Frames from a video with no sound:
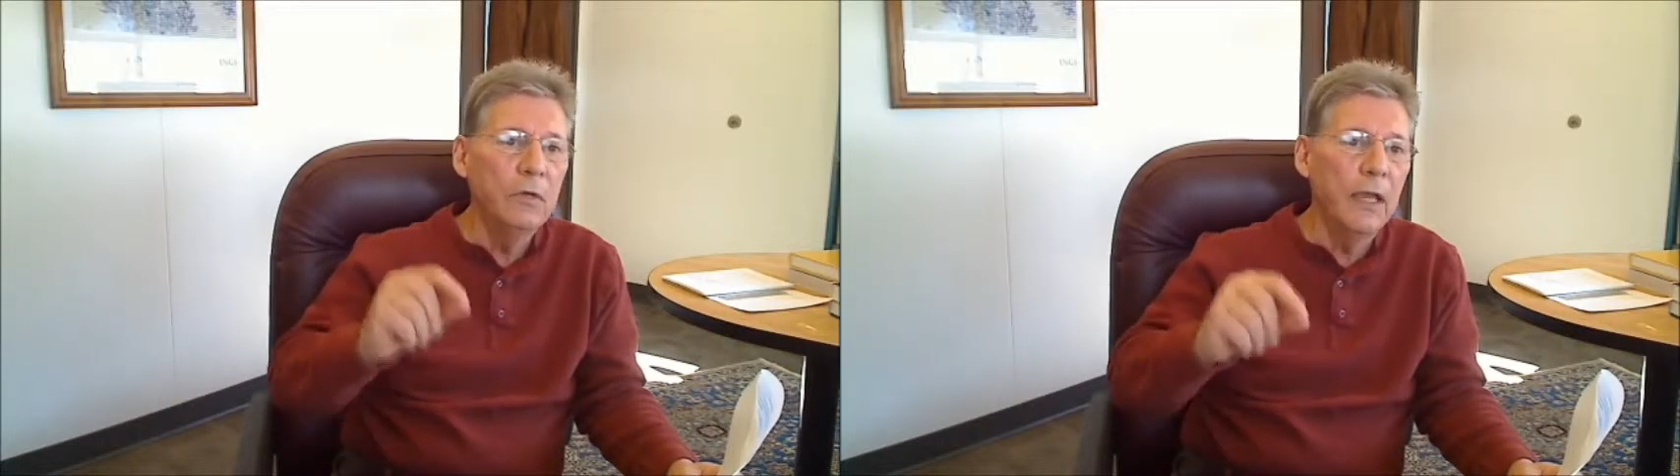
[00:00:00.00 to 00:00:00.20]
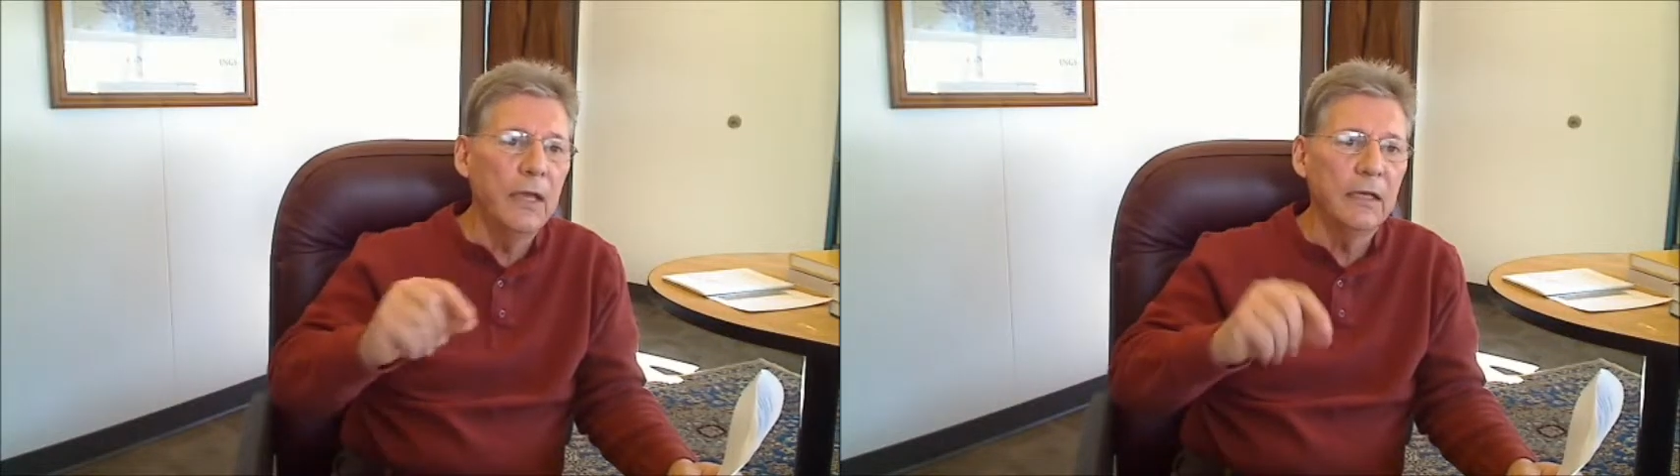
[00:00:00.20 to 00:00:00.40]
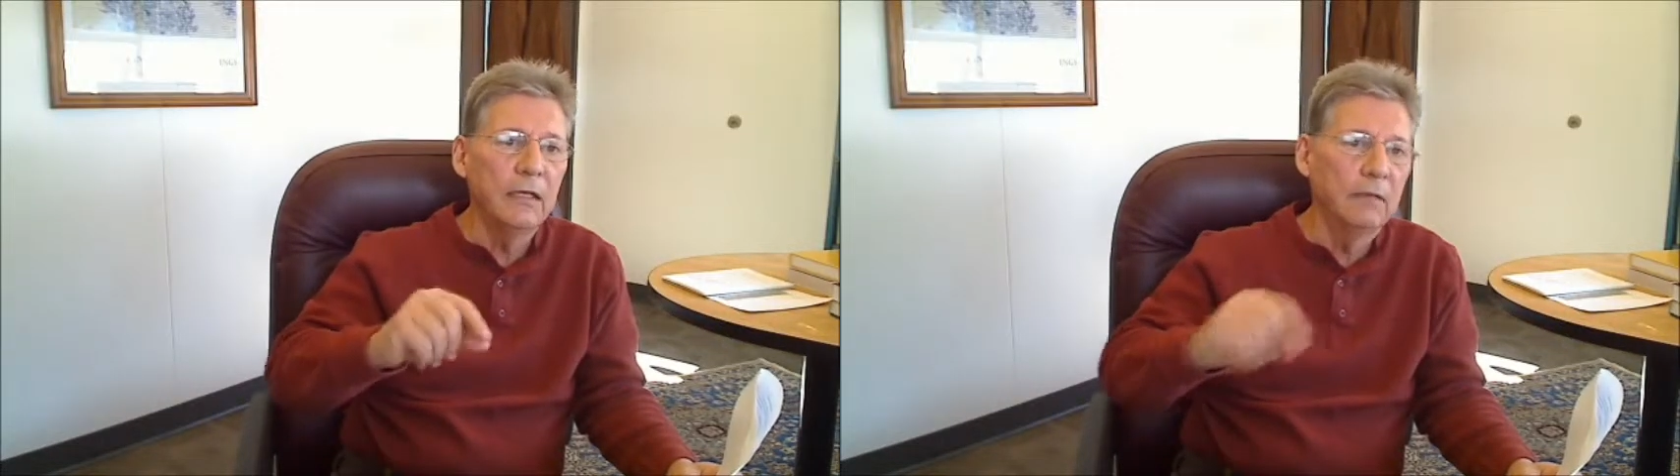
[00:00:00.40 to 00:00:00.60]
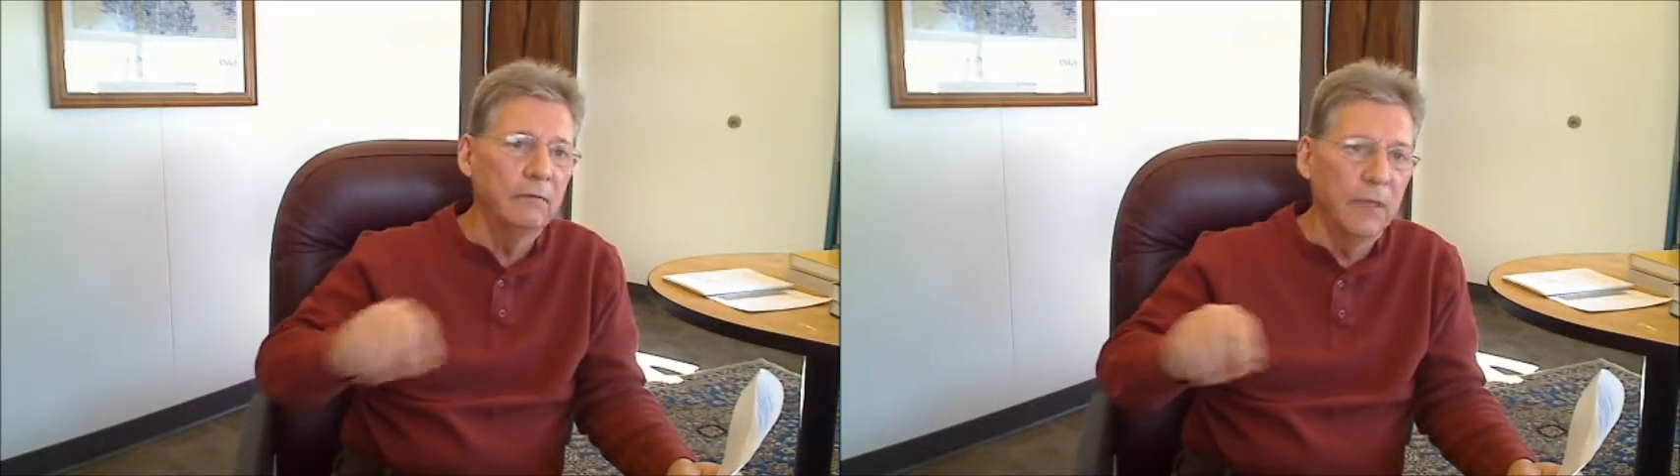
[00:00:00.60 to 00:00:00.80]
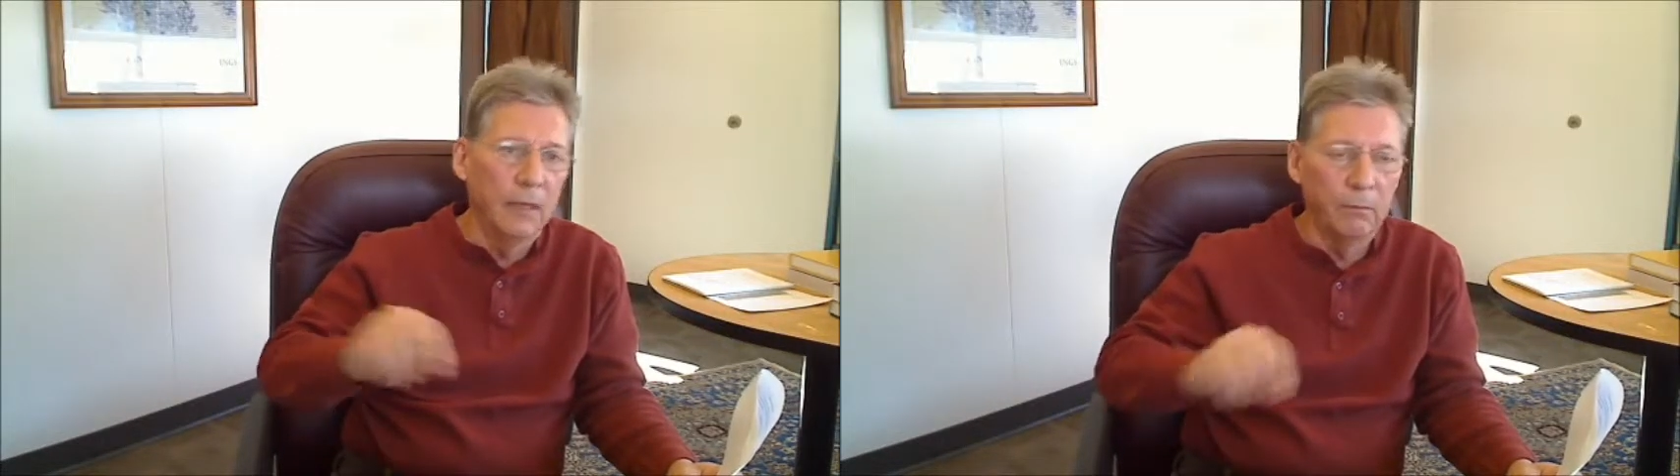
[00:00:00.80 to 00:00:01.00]

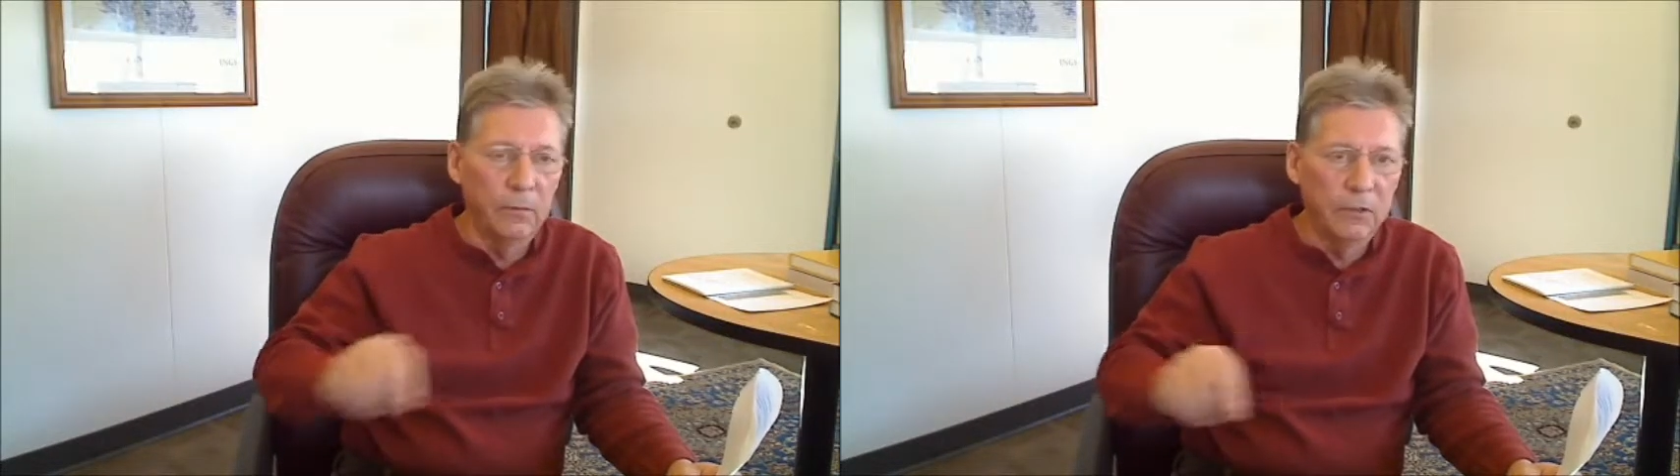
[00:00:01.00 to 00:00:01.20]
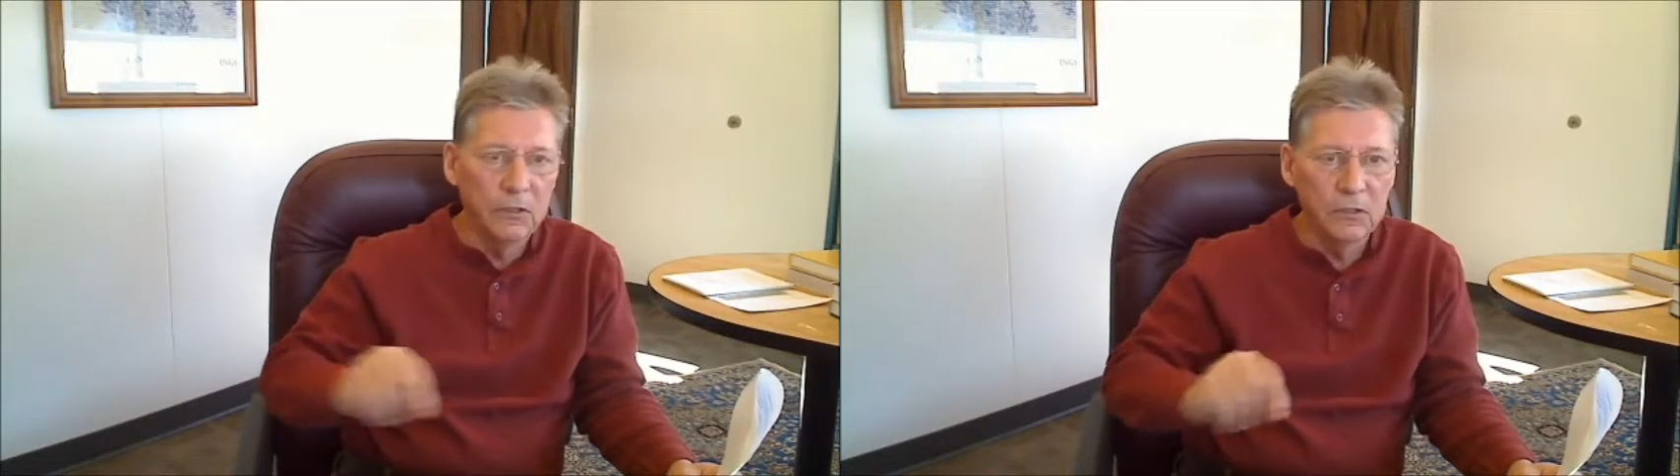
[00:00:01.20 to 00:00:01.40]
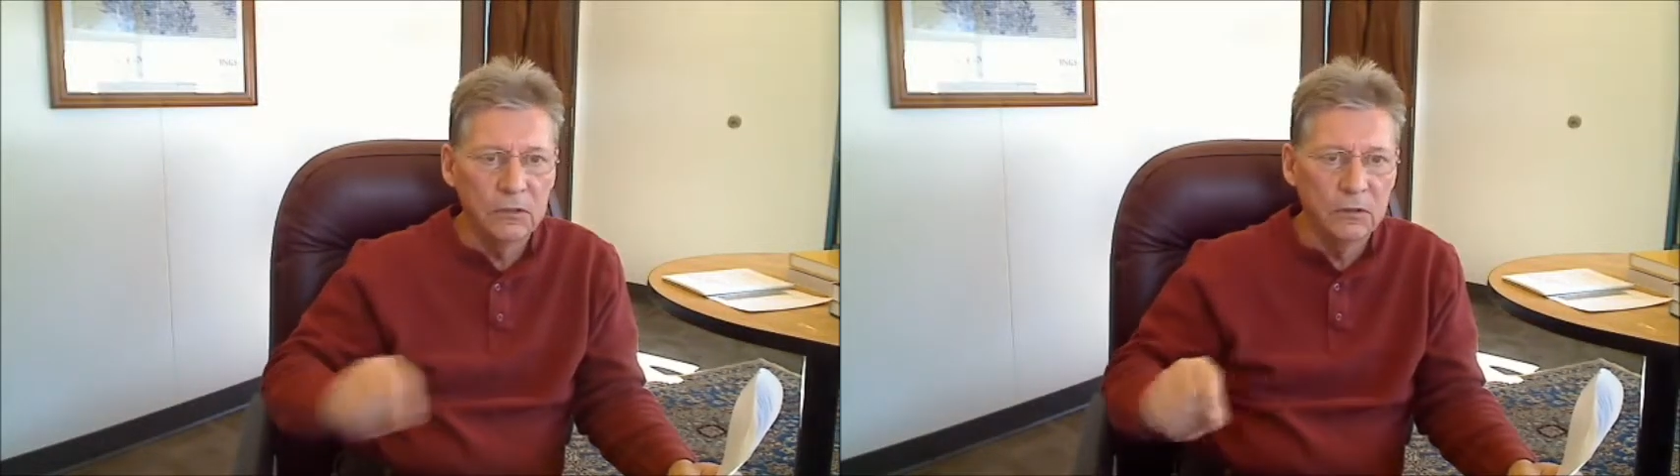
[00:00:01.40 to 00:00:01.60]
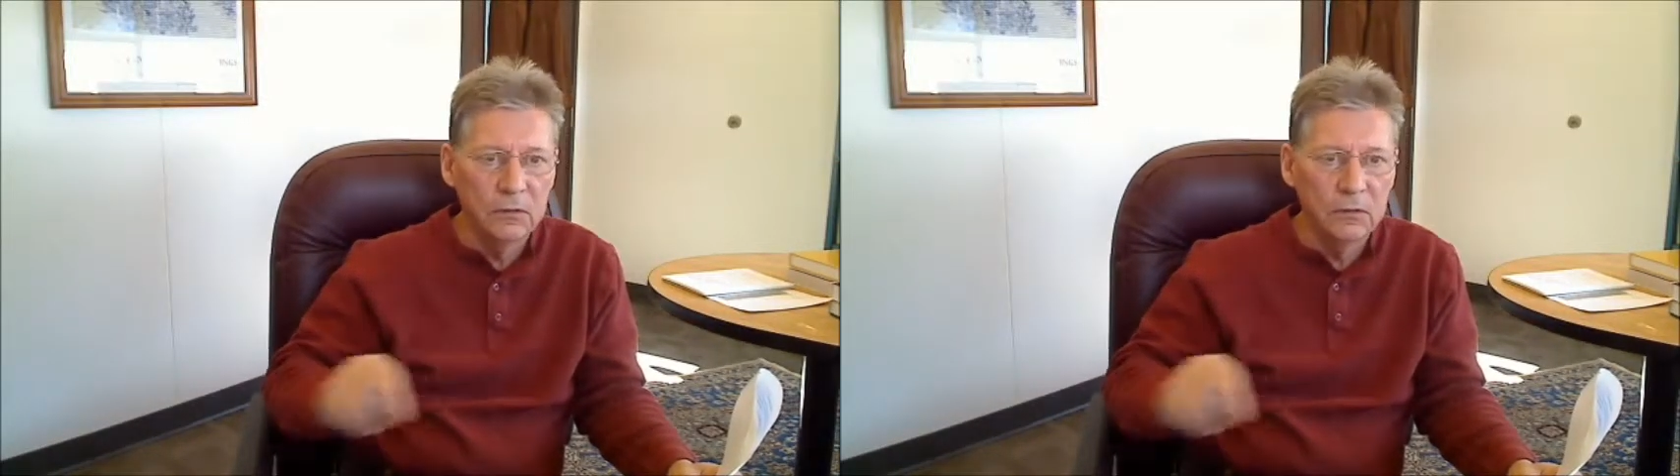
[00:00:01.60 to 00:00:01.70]
negative numbers.